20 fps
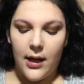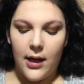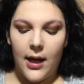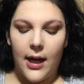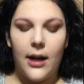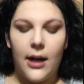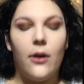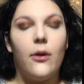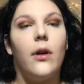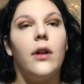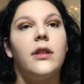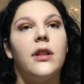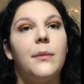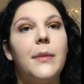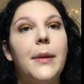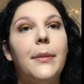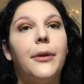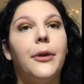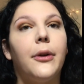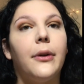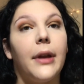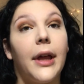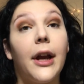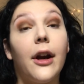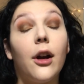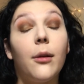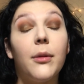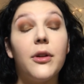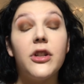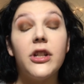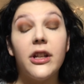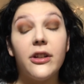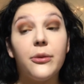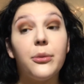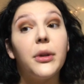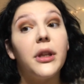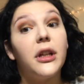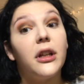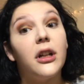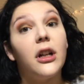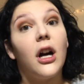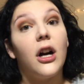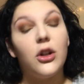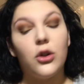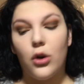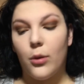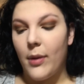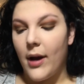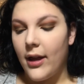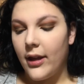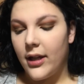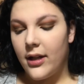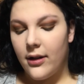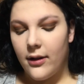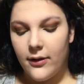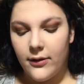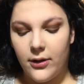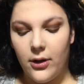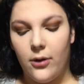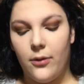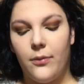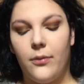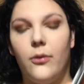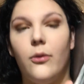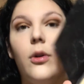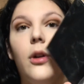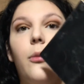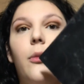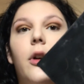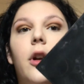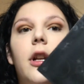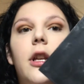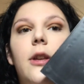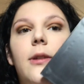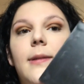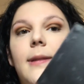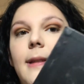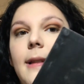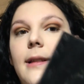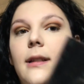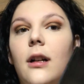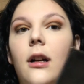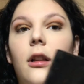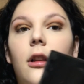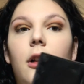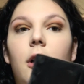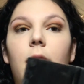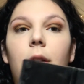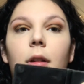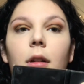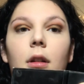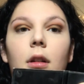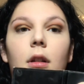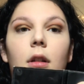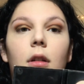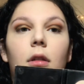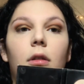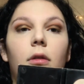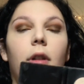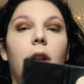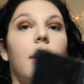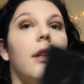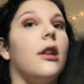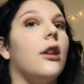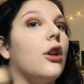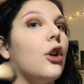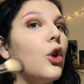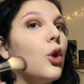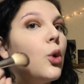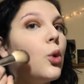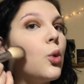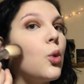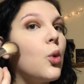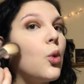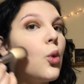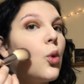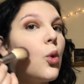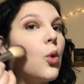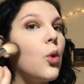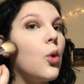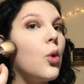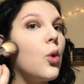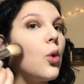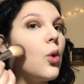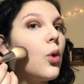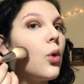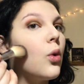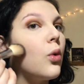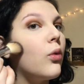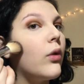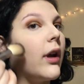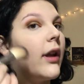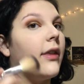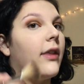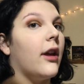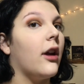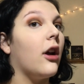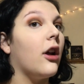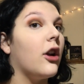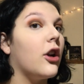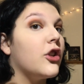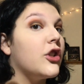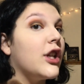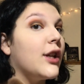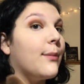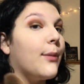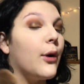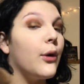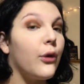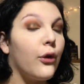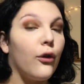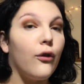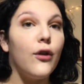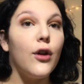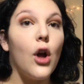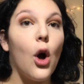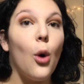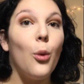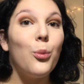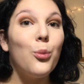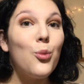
know some people don't like her, but she has a really good contour palette. So, and we're gonna use this color right here, right there on our cheekbone. So if you go,